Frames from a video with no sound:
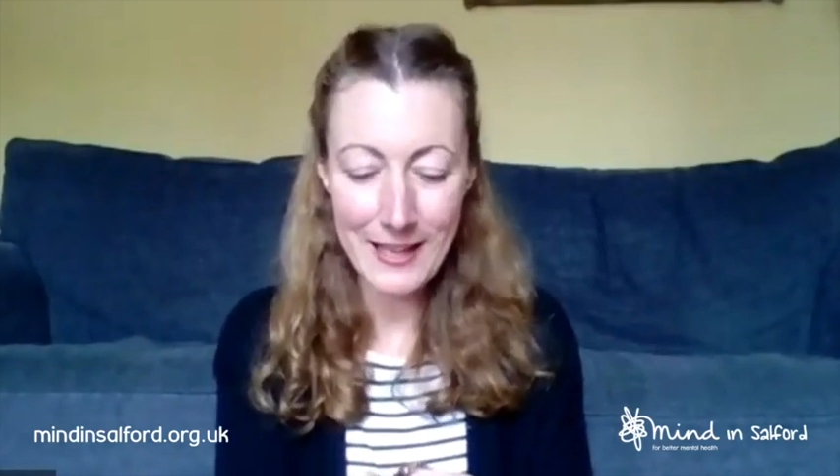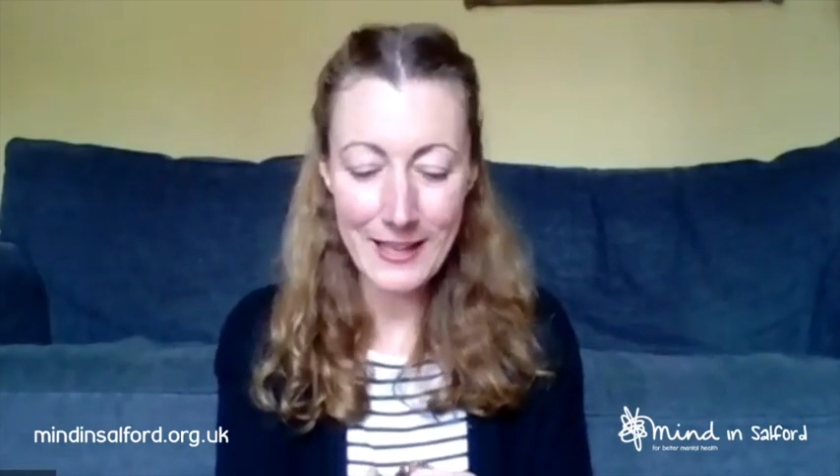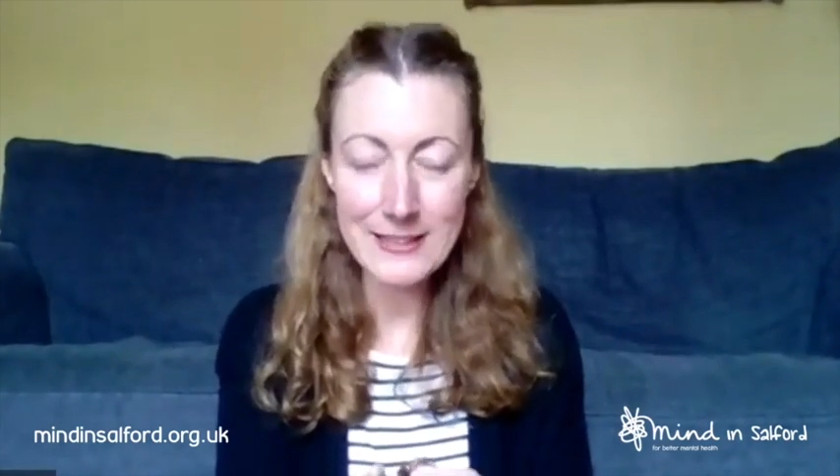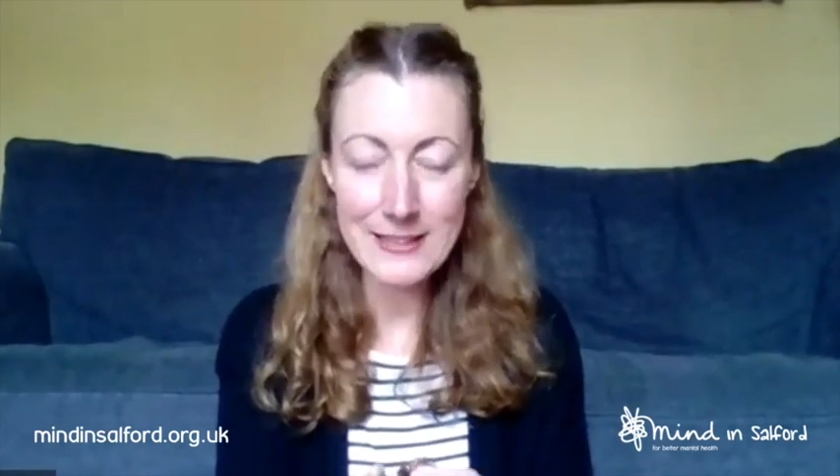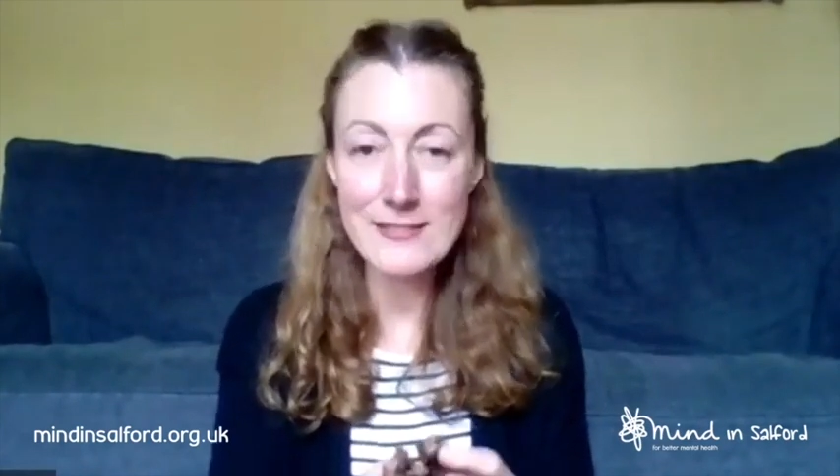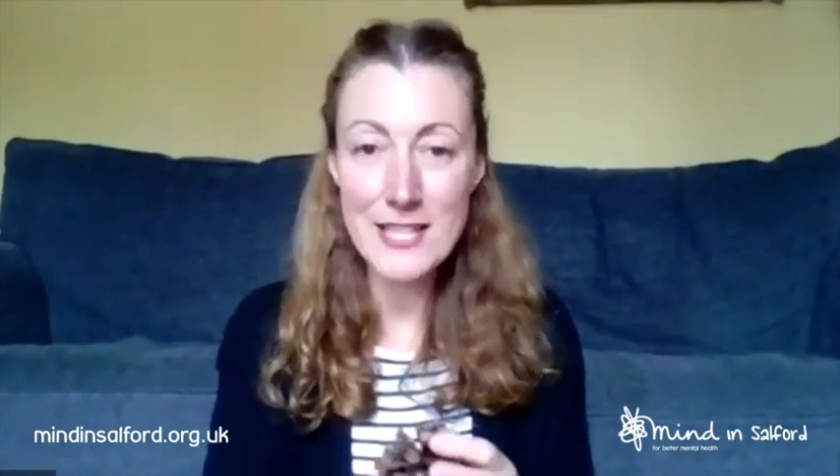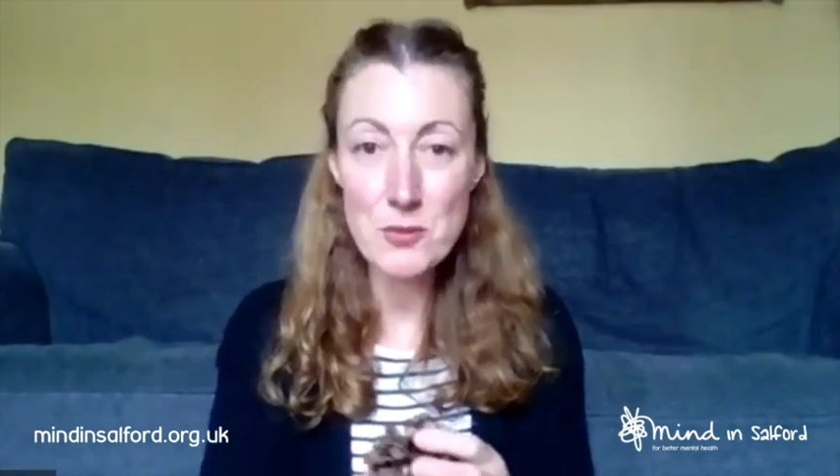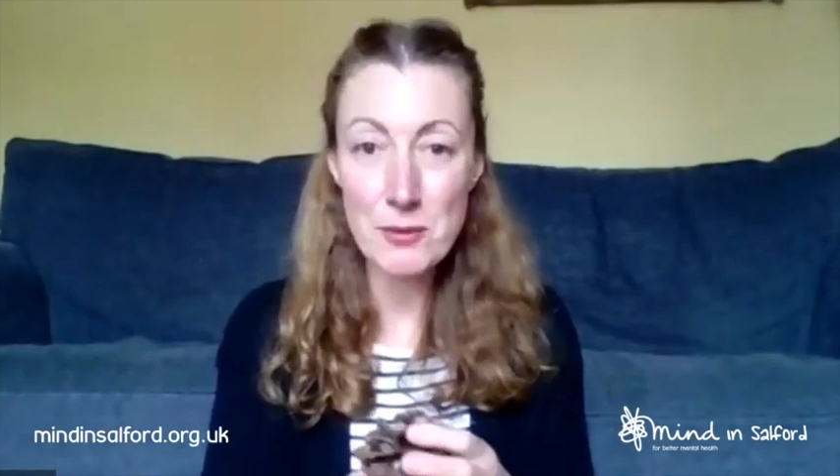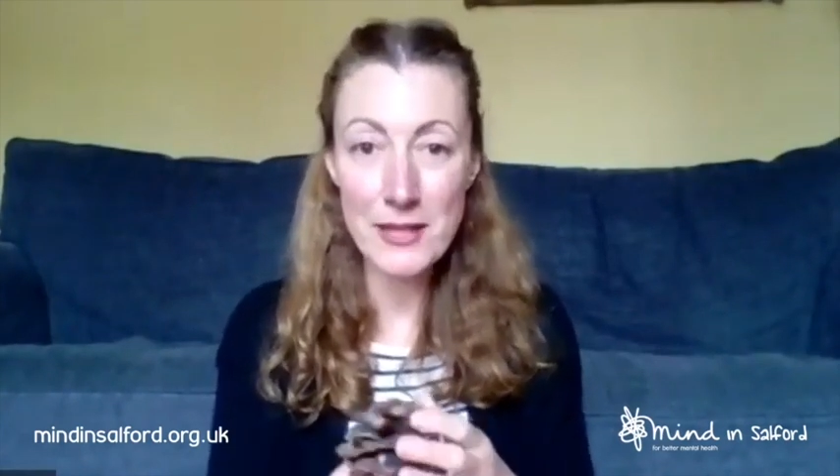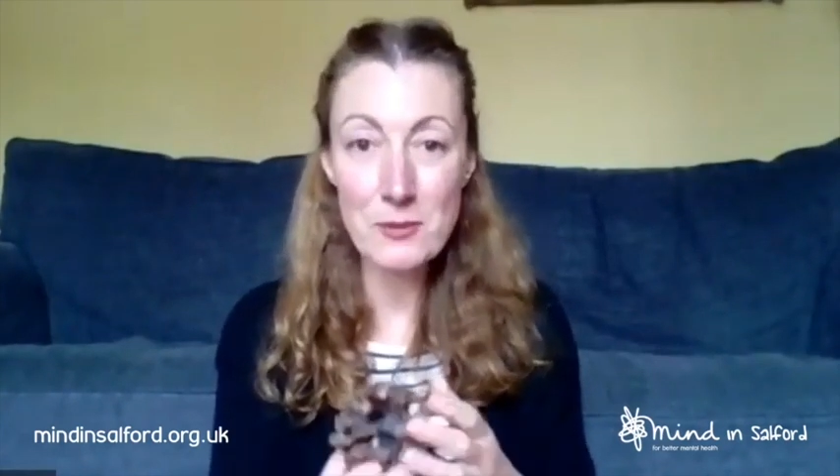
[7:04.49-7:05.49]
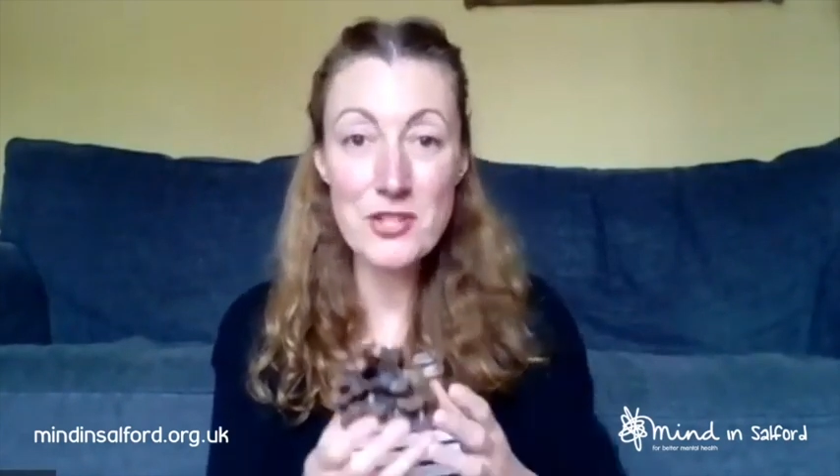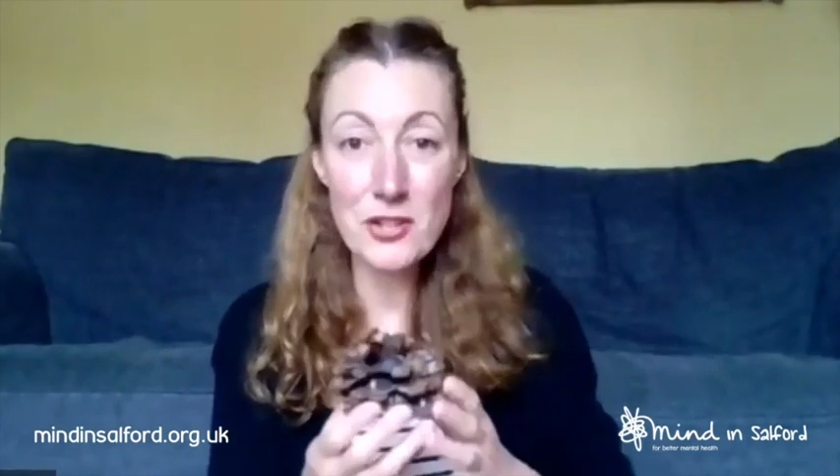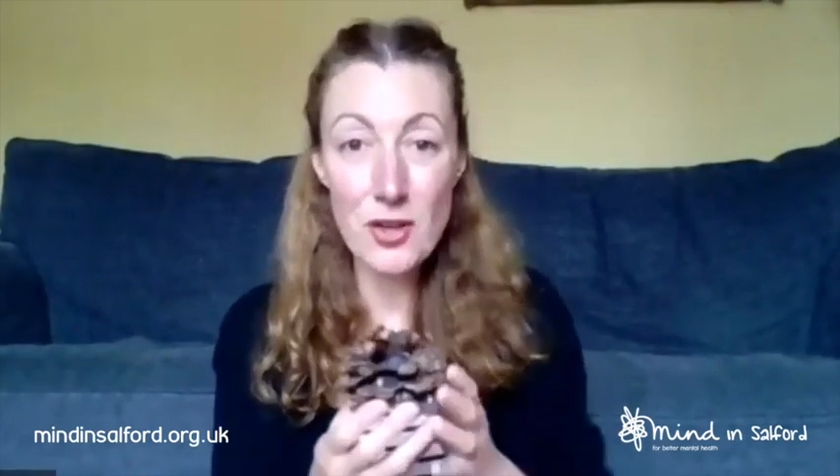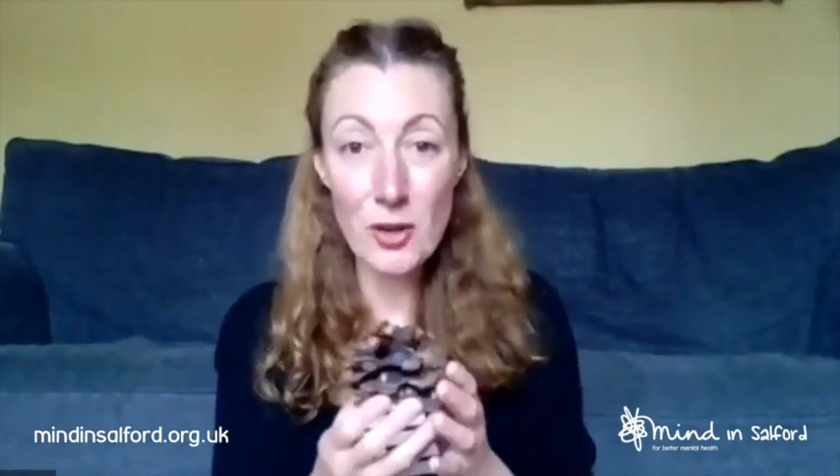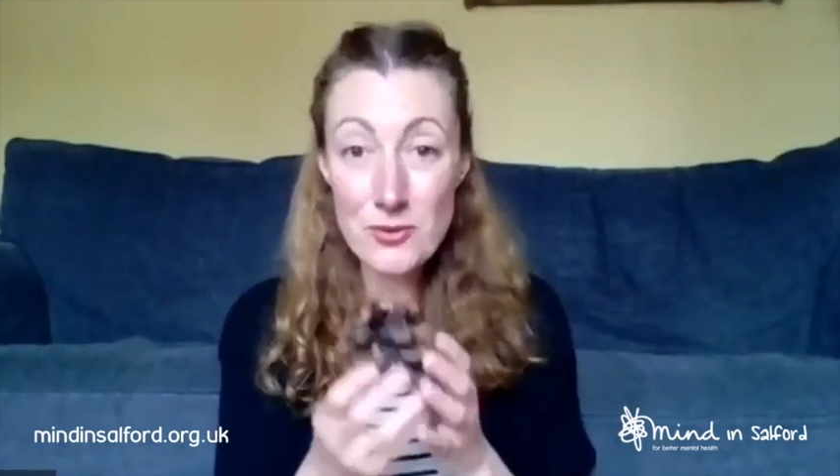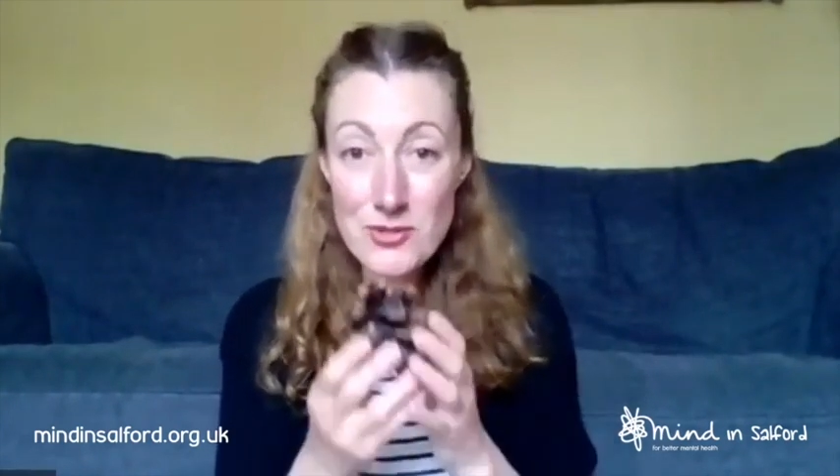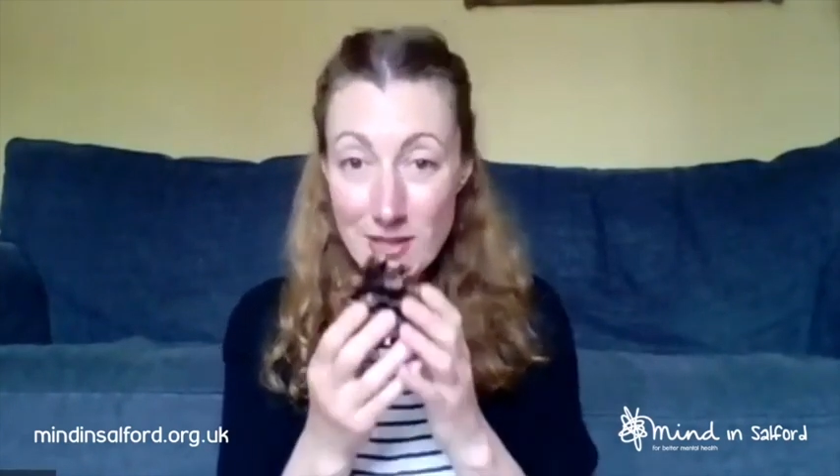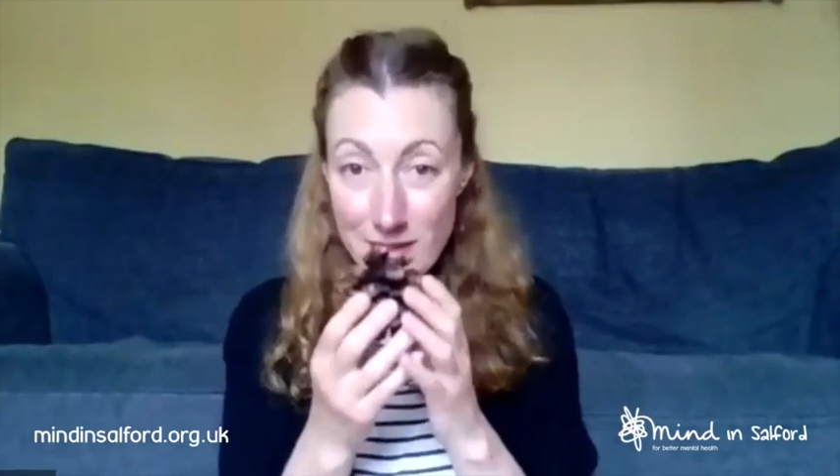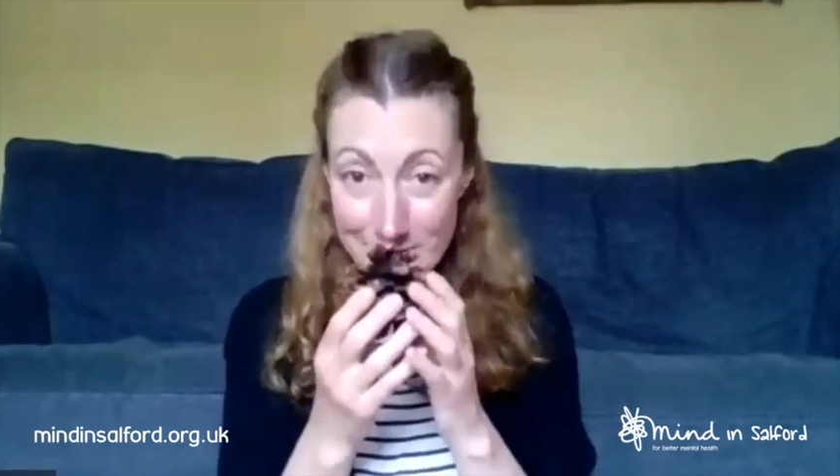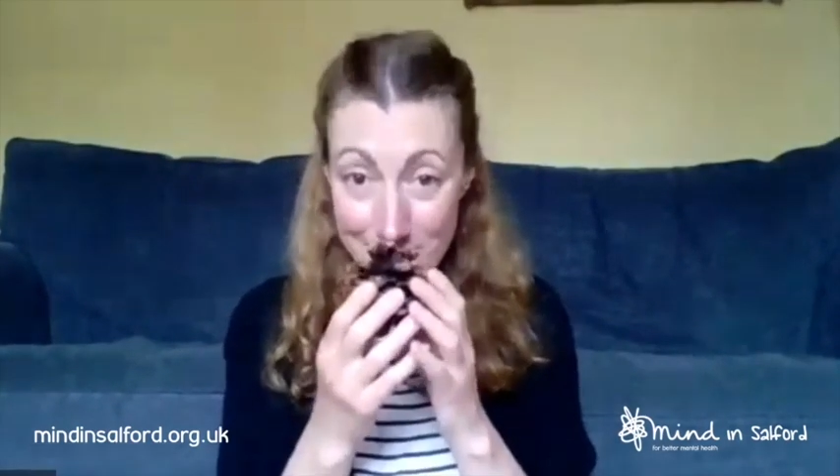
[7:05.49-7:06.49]
And then I'd like you to bring it up to your nose.
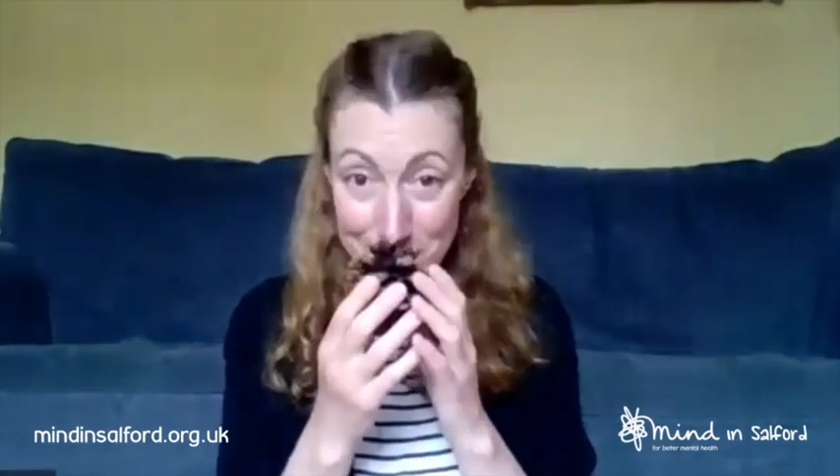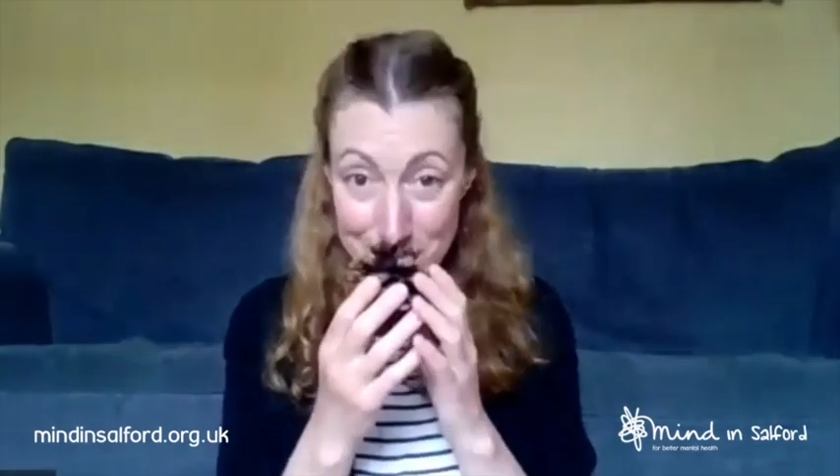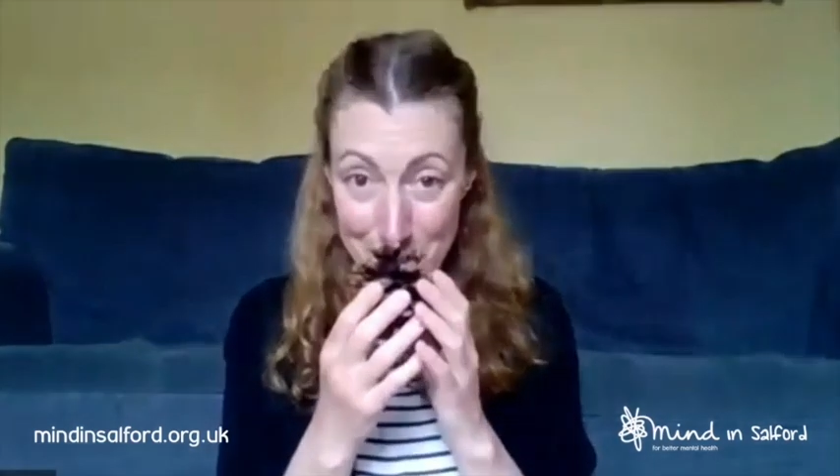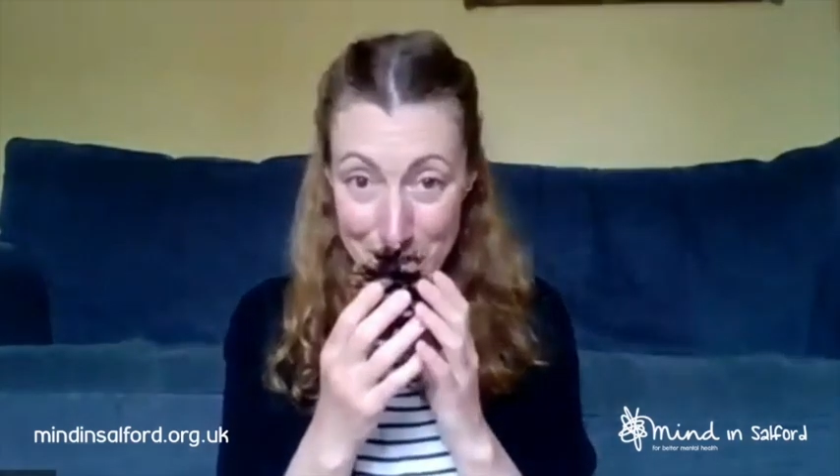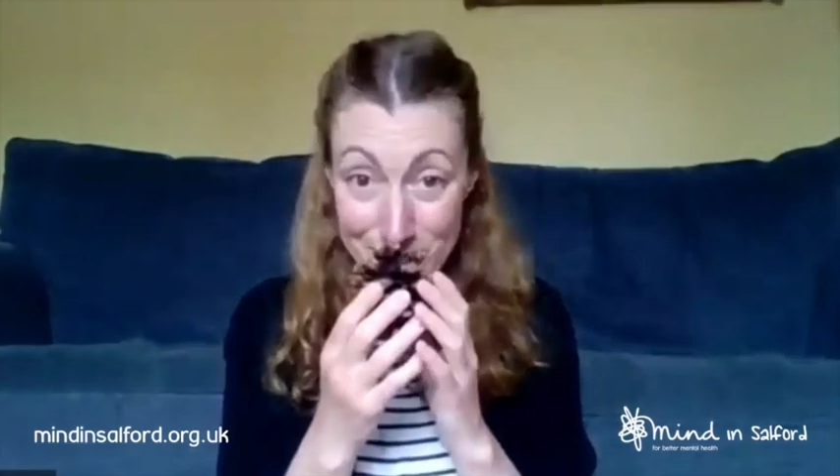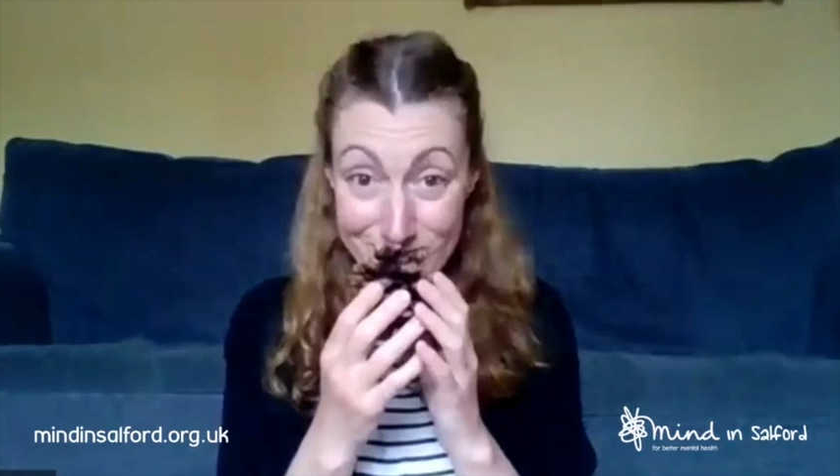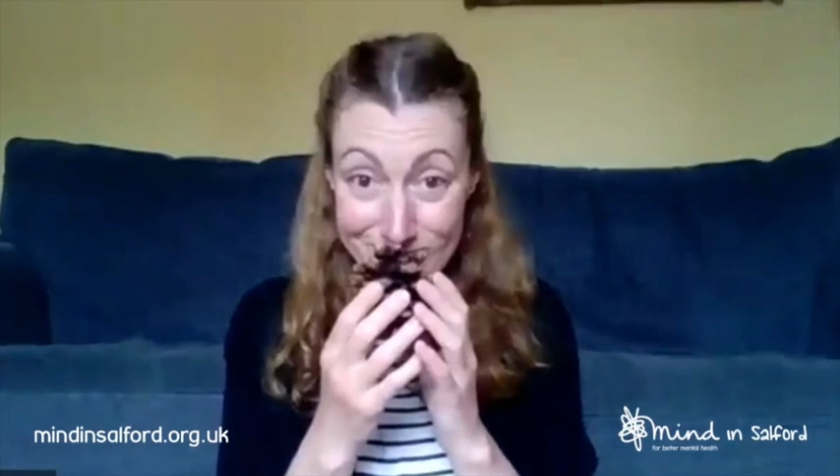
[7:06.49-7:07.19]
Give it a smell.